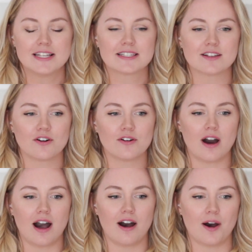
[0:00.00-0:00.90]

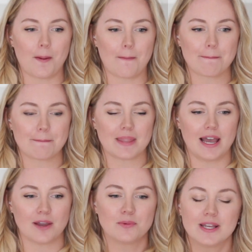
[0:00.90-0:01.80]
So
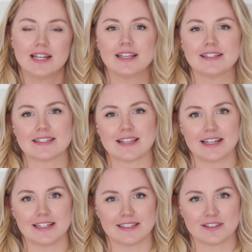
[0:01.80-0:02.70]
I really
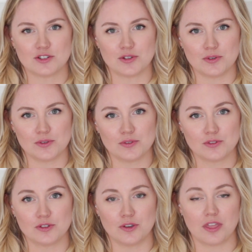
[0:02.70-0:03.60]
decided to
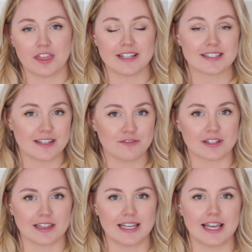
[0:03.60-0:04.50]
do things
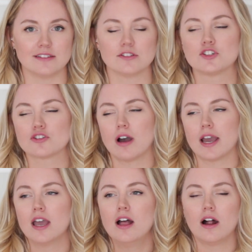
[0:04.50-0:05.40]
differently and to try